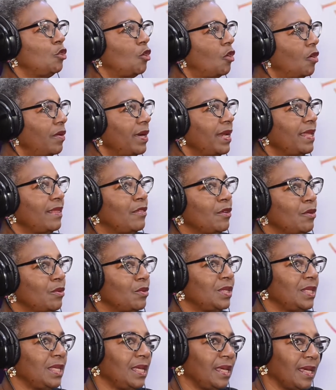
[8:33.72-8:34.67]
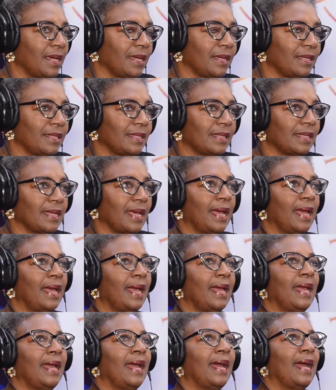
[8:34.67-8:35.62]
during those years,
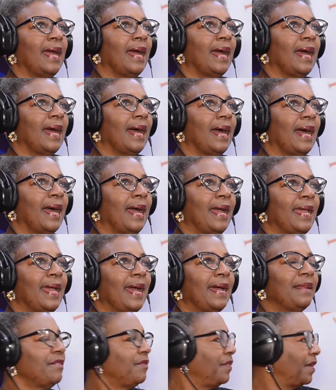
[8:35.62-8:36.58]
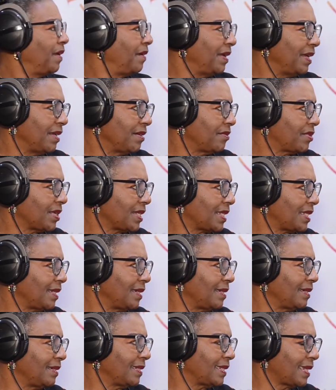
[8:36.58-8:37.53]
I had a very
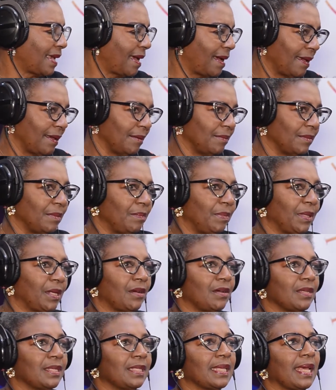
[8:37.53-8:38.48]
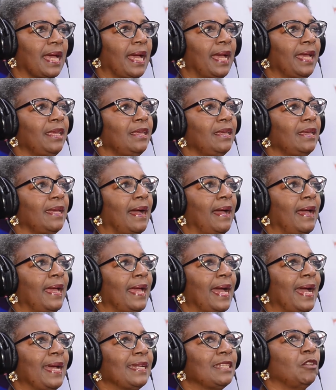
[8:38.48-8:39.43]
interesting time because I
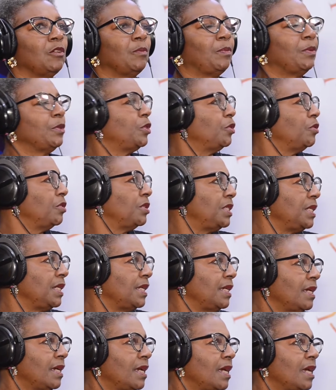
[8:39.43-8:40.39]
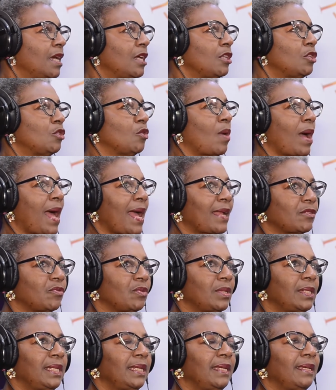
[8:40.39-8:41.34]
had an opportunity to
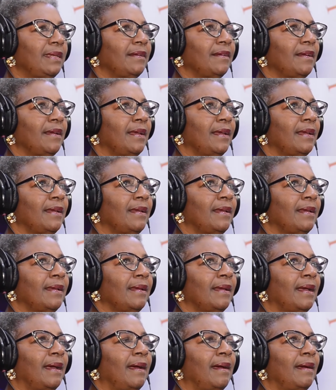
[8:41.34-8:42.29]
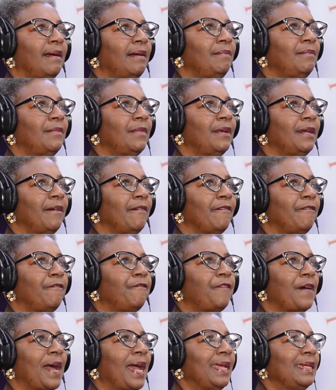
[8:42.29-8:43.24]
actually
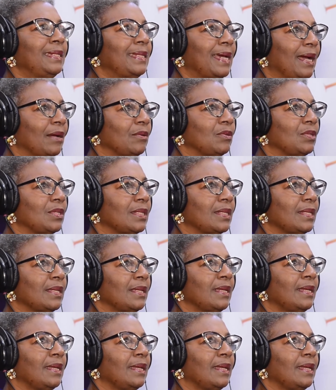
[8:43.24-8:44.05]
find out